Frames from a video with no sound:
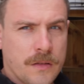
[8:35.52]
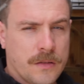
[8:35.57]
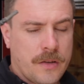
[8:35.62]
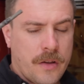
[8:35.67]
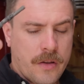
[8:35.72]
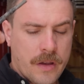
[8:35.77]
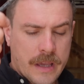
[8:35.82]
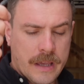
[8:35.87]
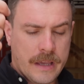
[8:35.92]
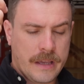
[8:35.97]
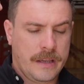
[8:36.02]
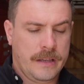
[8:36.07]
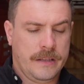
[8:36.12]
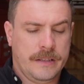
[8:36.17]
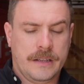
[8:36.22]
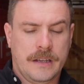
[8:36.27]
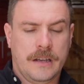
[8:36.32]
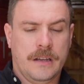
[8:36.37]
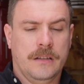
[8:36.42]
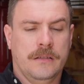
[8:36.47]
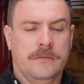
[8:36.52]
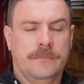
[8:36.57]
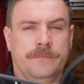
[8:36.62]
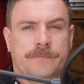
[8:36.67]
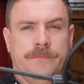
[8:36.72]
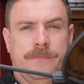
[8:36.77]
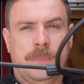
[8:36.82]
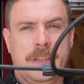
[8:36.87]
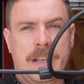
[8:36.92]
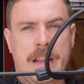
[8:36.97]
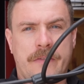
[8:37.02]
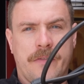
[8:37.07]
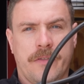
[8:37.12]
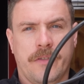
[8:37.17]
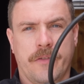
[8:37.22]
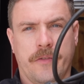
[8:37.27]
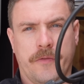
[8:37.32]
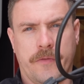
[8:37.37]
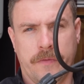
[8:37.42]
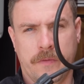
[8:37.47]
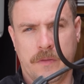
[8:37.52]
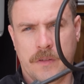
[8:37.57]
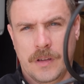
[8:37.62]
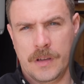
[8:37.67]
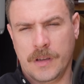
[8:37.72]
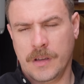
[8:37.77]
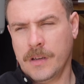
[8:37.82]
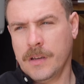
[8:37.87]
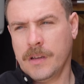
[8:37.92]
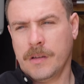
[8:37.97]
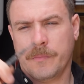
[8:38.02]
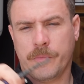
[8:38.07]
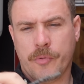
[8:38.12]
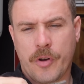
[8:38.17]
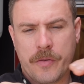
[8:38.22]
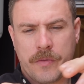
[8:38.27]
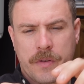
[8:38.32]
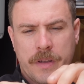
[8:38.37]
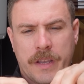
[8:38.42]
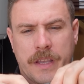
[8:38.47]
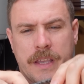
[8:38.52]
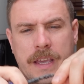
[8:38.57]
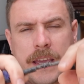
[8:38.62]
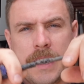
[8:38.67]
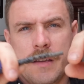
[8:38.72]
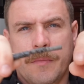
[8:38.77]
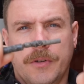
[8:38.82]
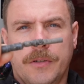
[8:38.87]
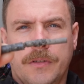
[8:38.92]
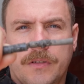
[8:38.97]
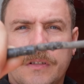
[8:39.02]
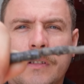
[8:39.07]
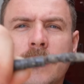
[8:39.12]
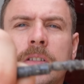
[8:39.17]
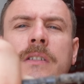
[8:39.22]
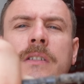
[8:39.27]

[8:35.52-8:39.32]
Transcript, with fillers: So here is our length of broken cable